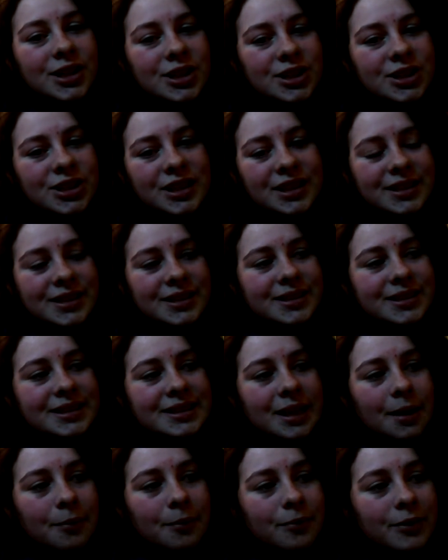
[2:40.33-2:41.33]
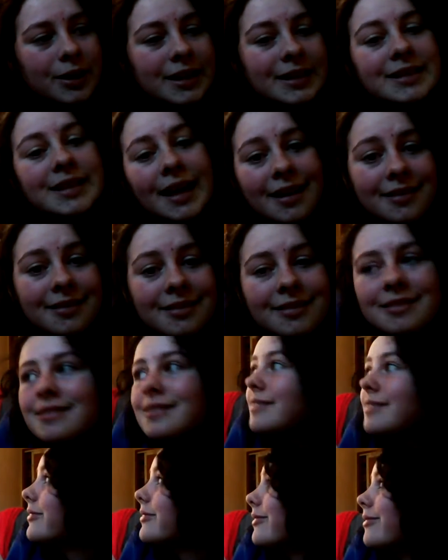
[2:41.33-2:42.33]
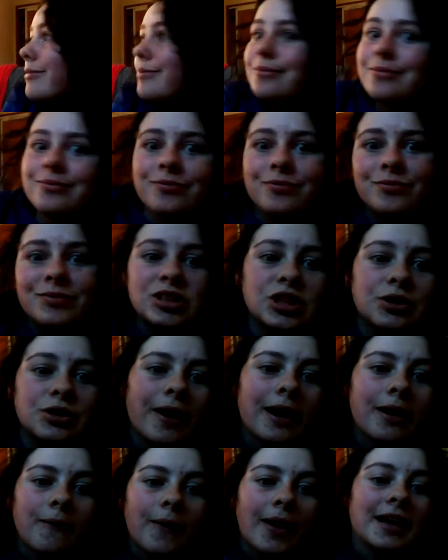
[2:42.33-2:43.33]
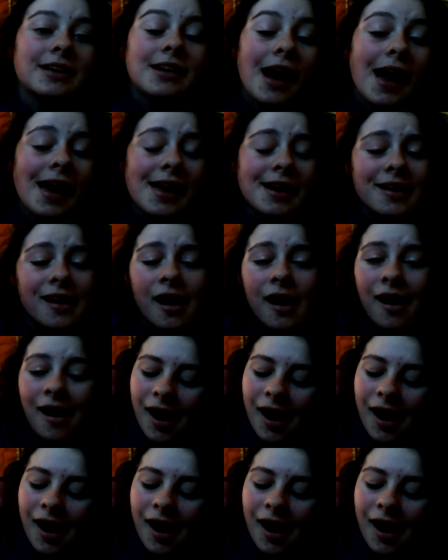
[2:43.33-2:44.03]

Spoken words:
She's somewhere dead. She ran away and died.